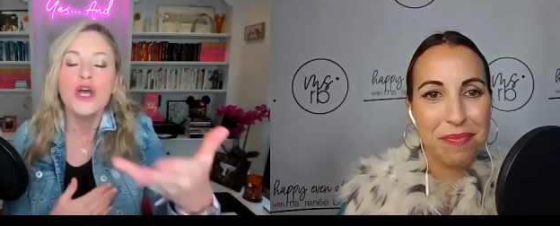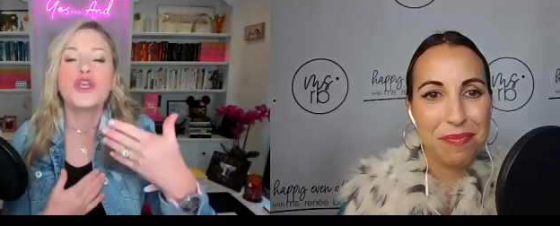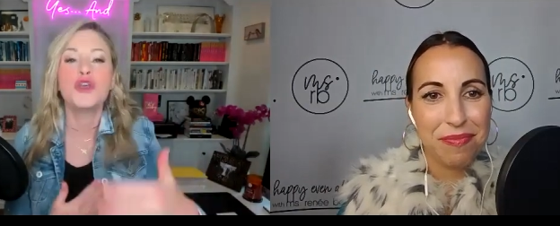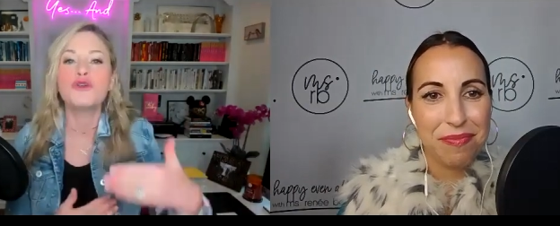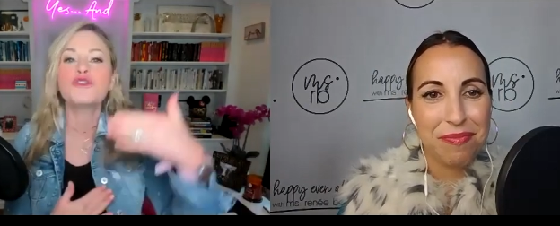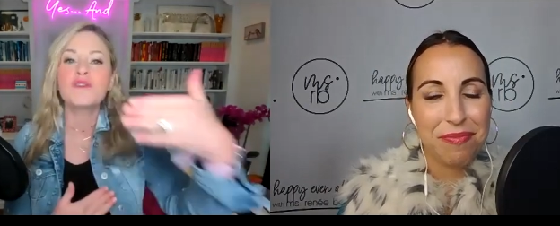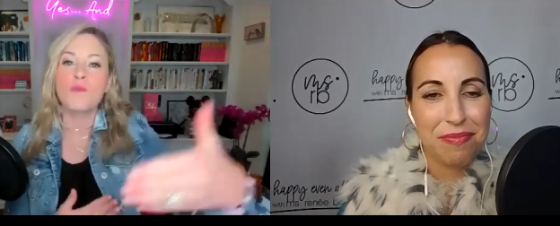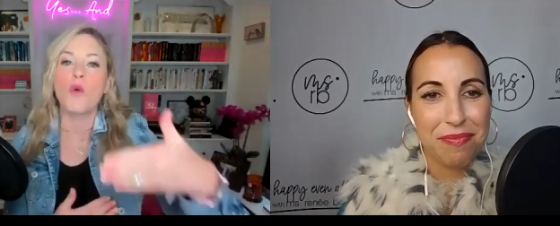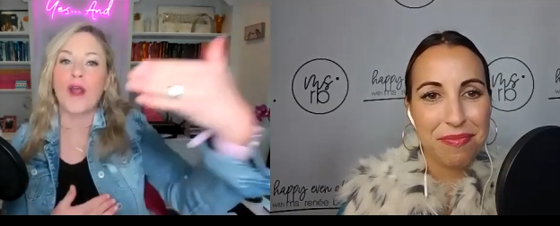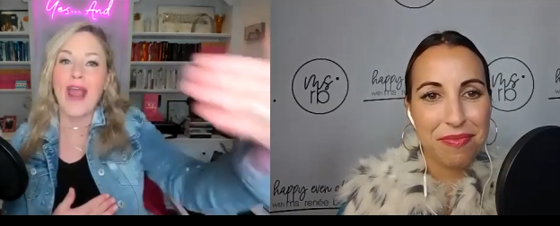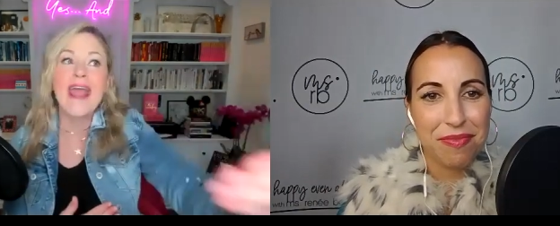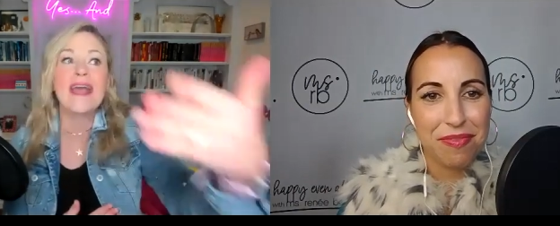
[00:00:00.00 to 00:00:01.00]
Speaker 1: use
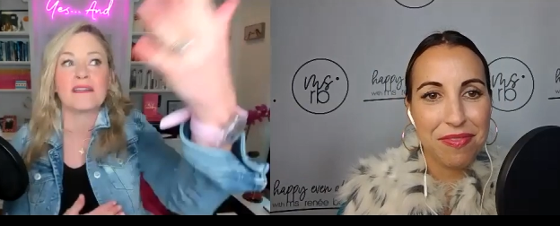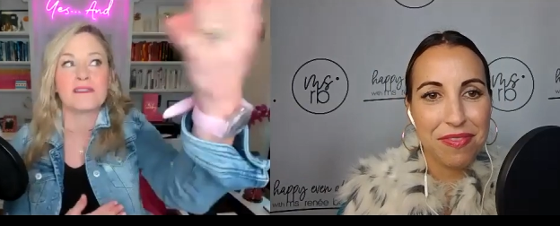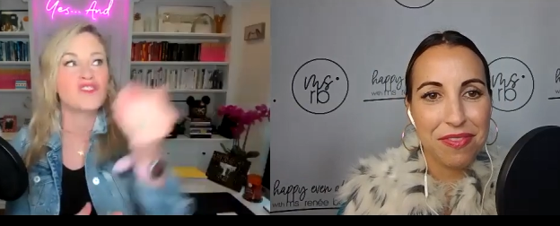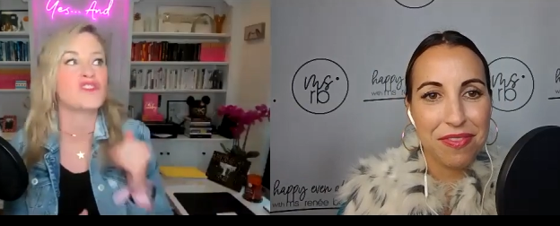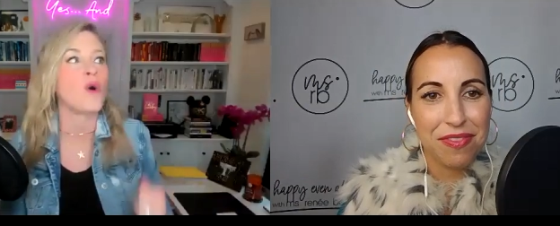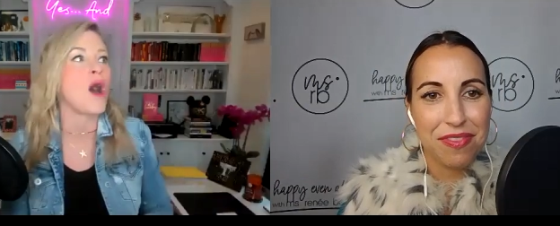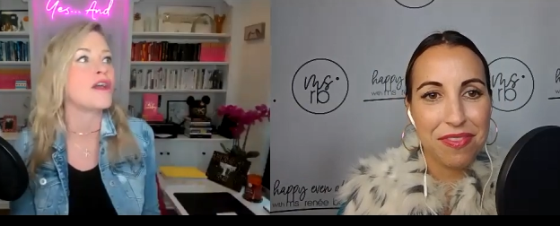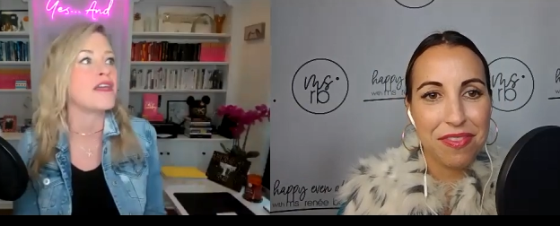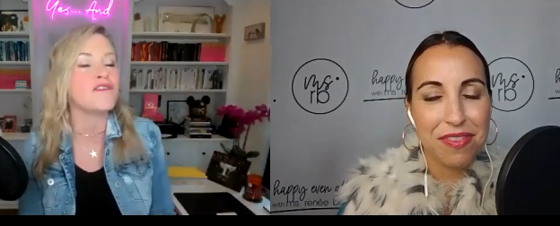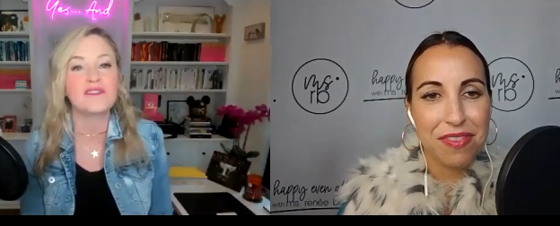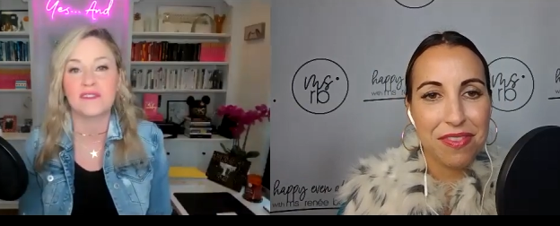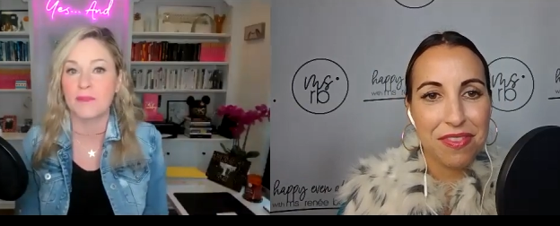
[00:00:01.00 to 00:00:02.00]
more ands so i'll
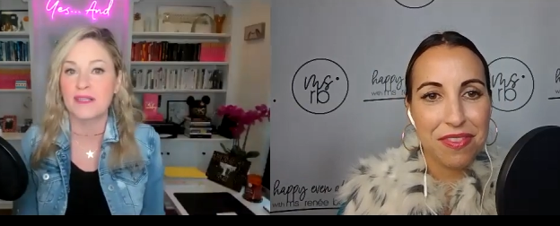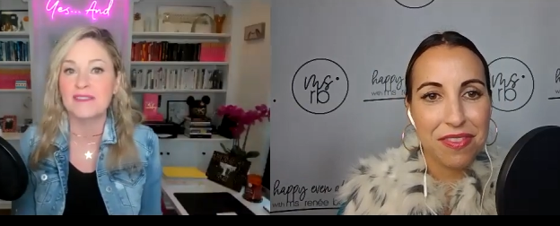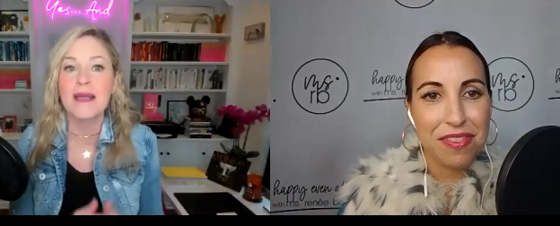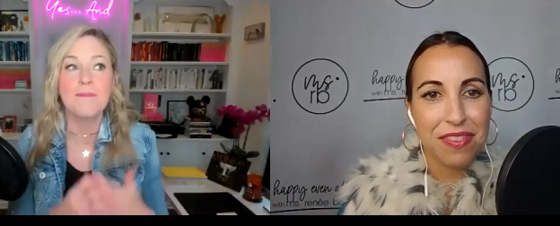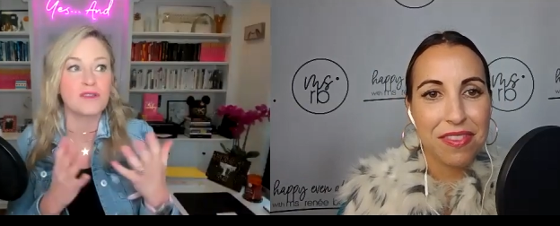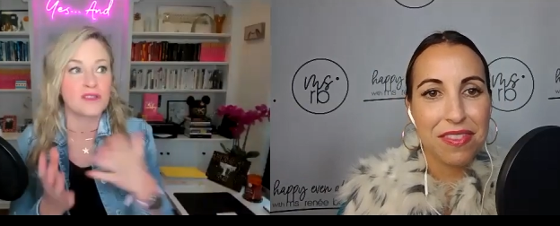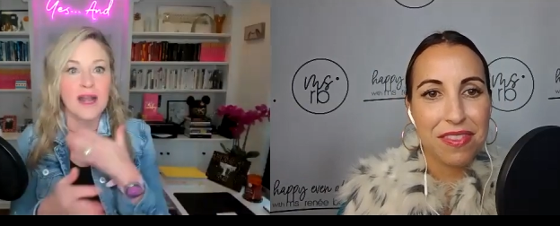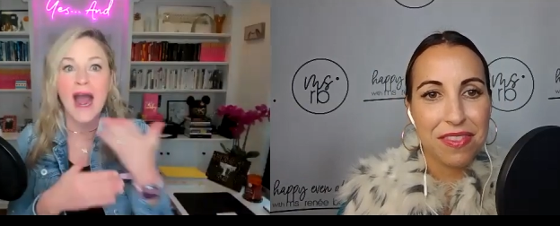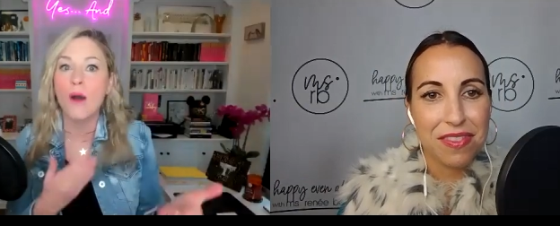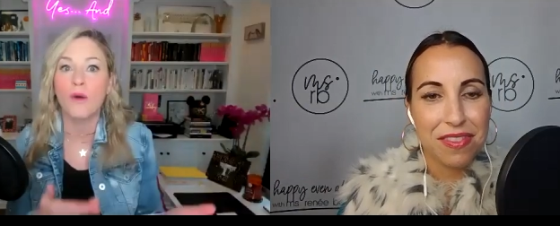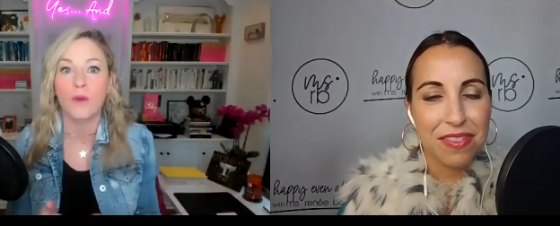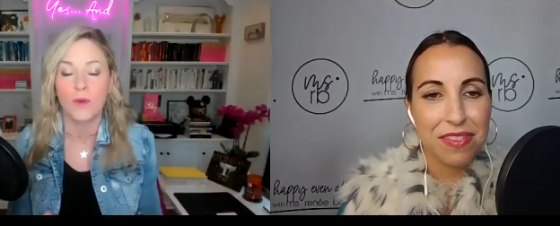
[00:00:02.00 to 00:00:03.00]
give you some examples examples on
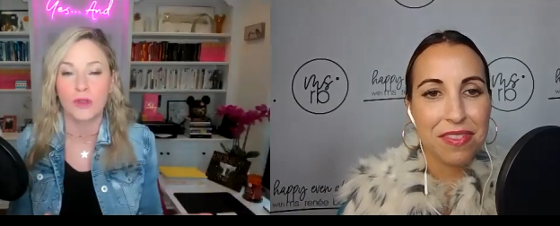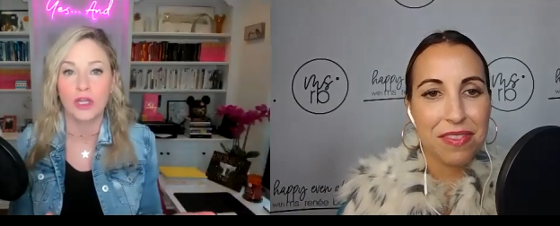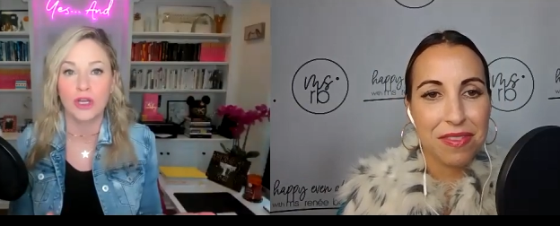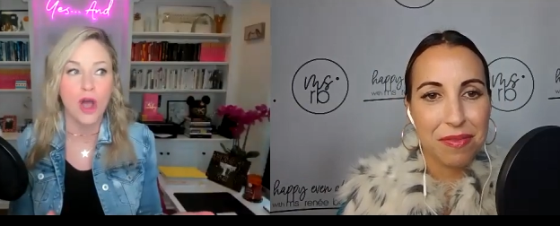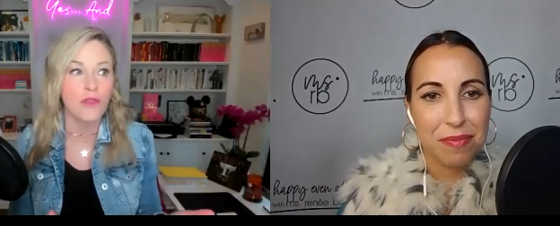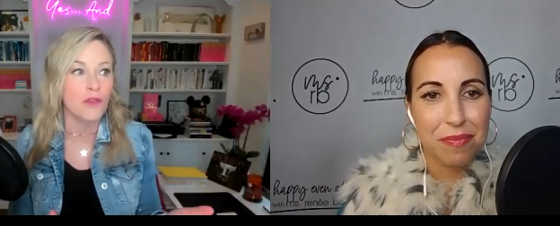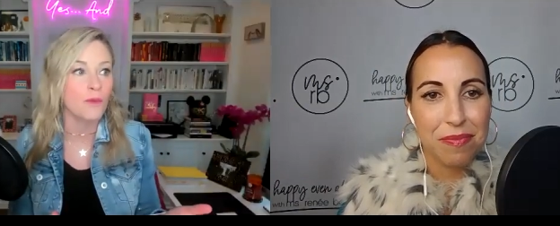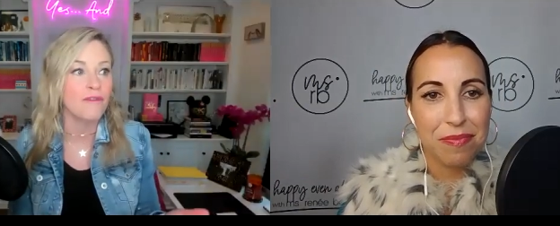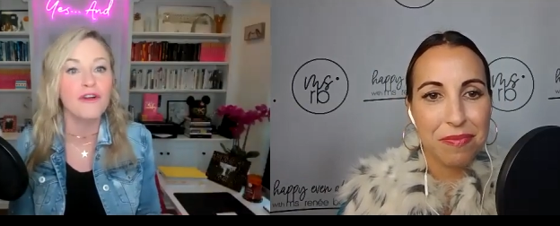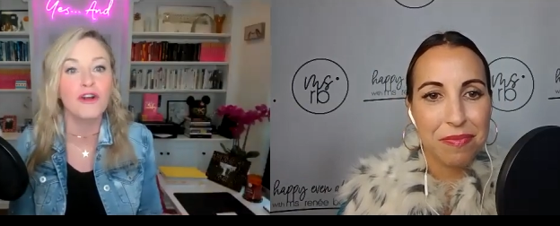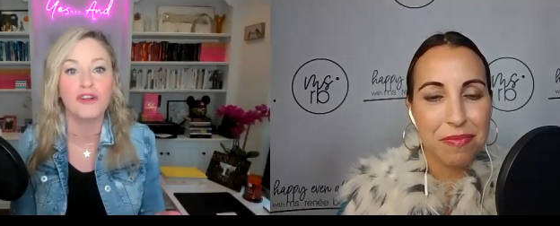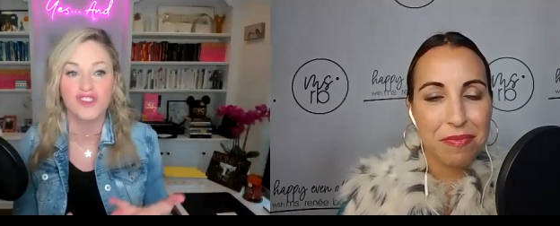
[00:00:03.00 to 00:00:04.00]
how it would look on the
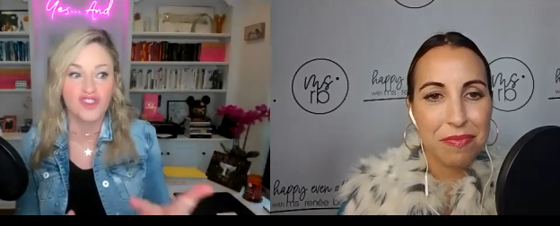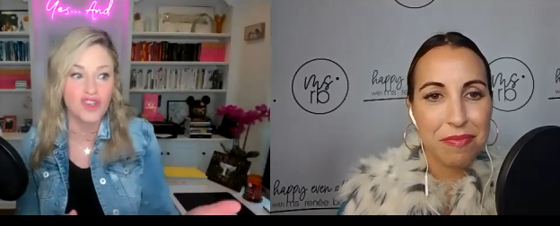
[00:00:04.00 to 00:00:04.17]
reverse.